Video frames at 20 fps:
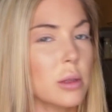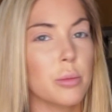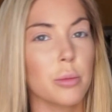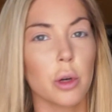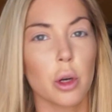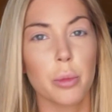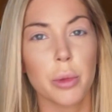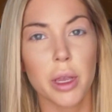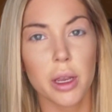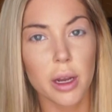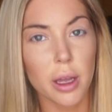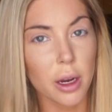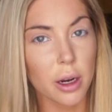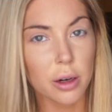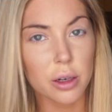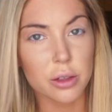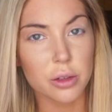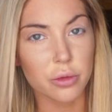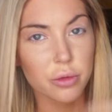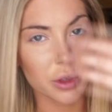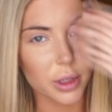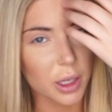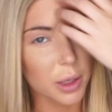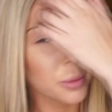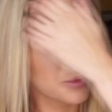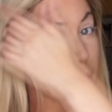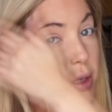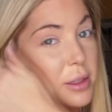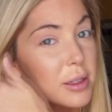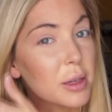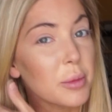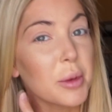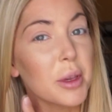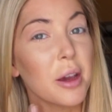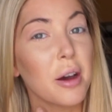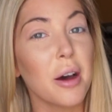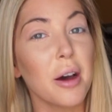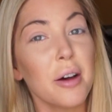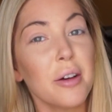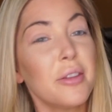This mermaid hair is really pissing
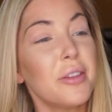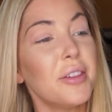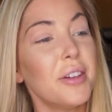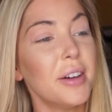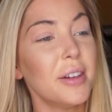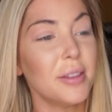me off.